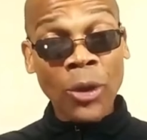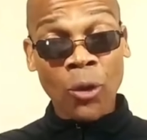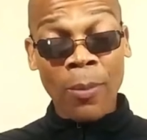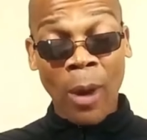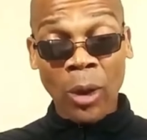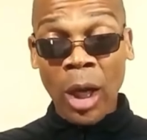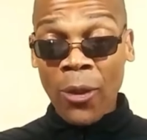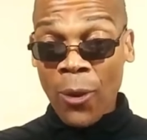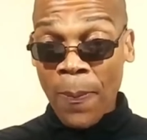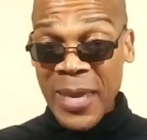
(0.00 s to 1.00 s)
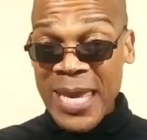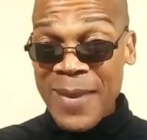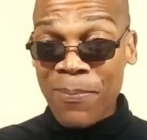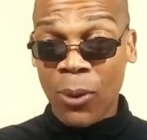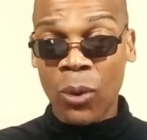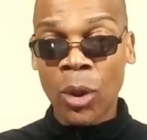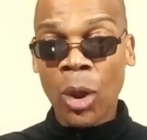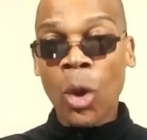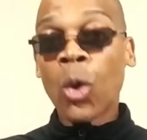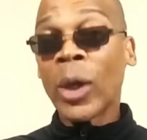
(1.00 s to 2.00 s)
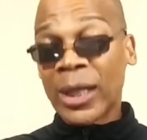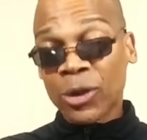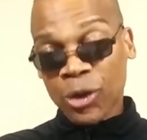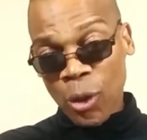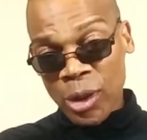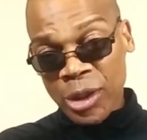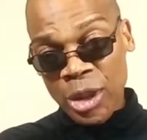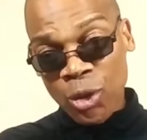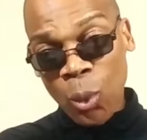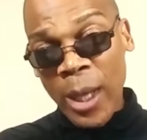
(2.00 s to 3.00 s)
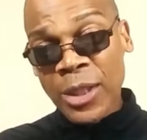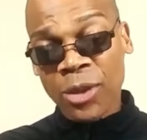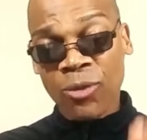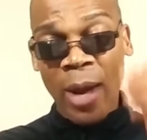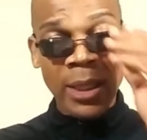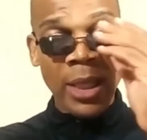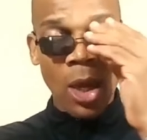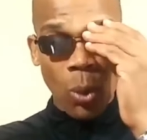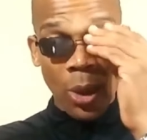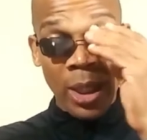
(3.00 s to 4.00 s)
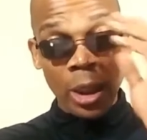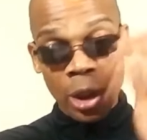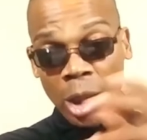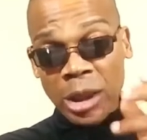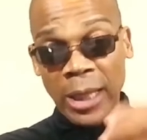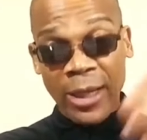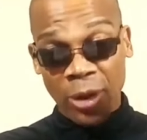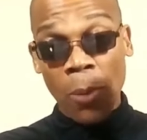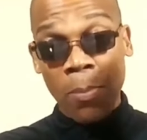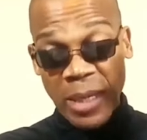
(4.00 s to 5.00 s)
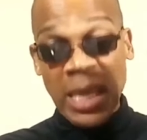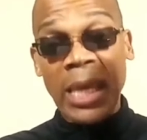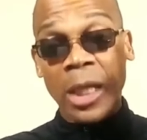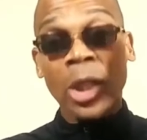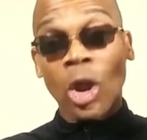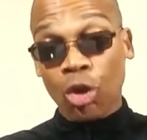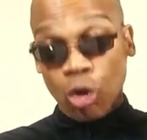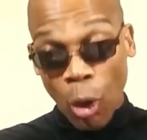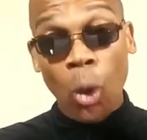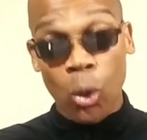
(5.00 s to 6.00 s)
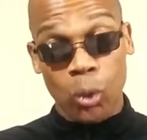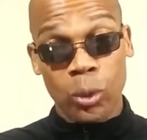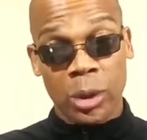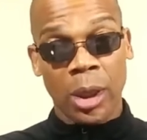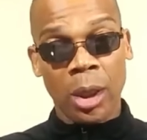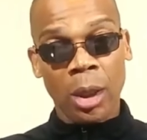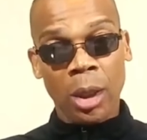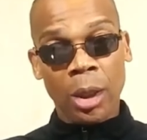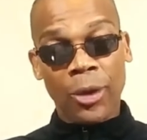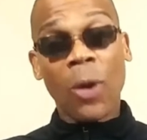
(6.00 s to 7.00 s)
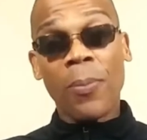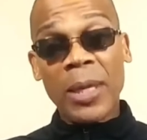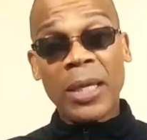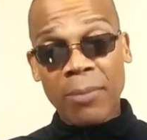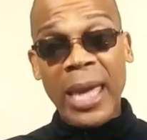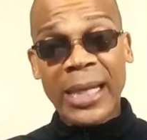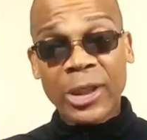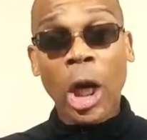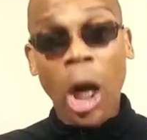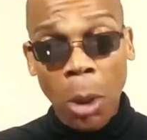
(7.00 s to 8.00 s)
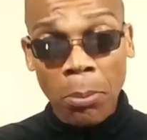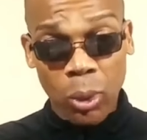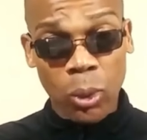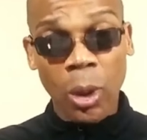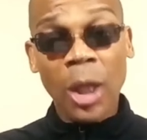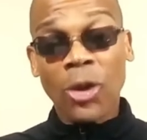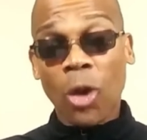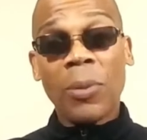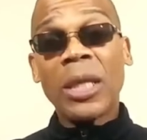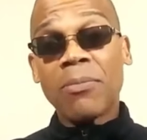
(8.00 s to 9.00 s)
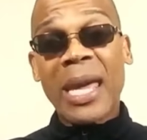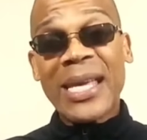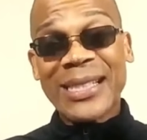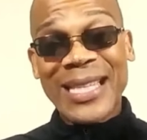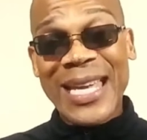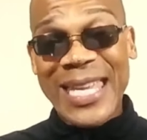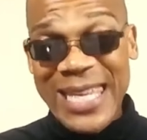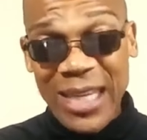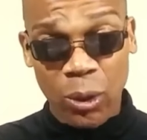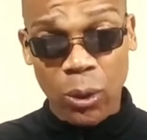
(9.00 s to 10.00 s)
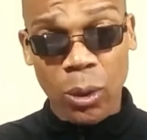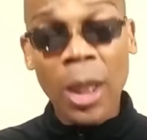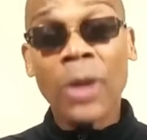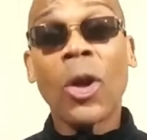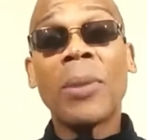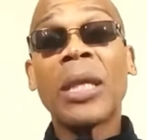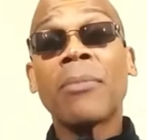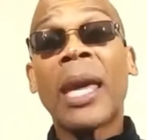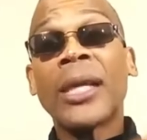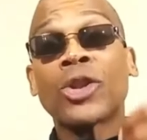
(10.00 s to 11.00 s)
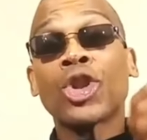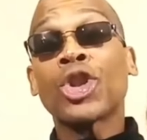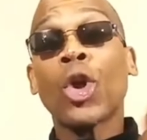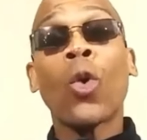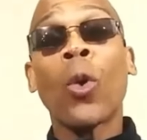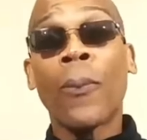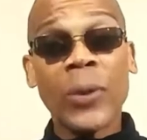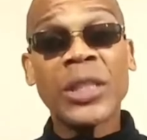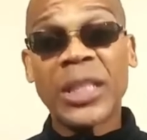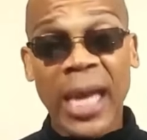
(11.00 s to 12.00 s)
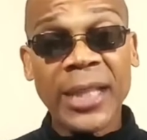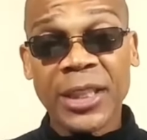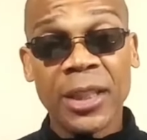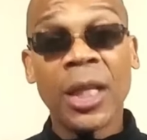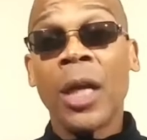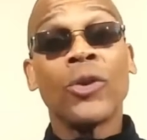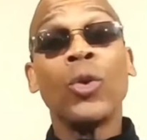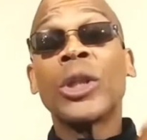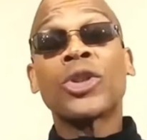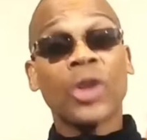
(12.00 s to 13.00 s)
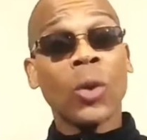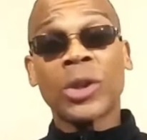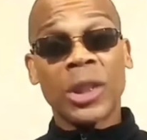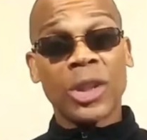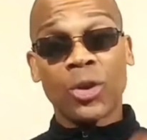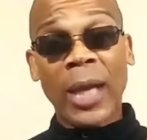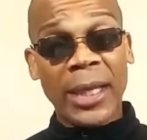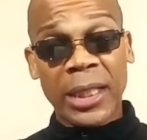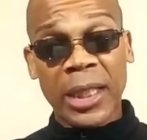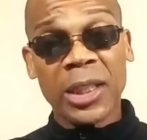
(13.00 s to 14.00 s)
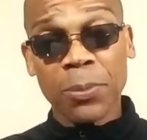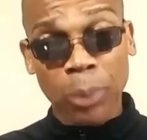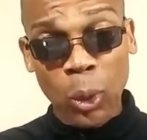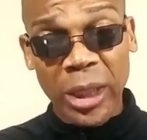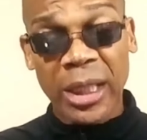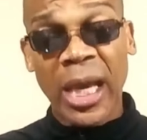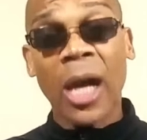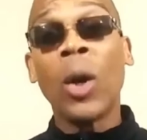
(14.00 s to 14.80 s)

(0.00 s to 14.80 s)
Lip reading: about other people who are in certain situations right now where it looks like they're being controlled. They're being made to humble. They're being made to heal. They're being made to show appreciation. You insulted us. You got to kiss booty now.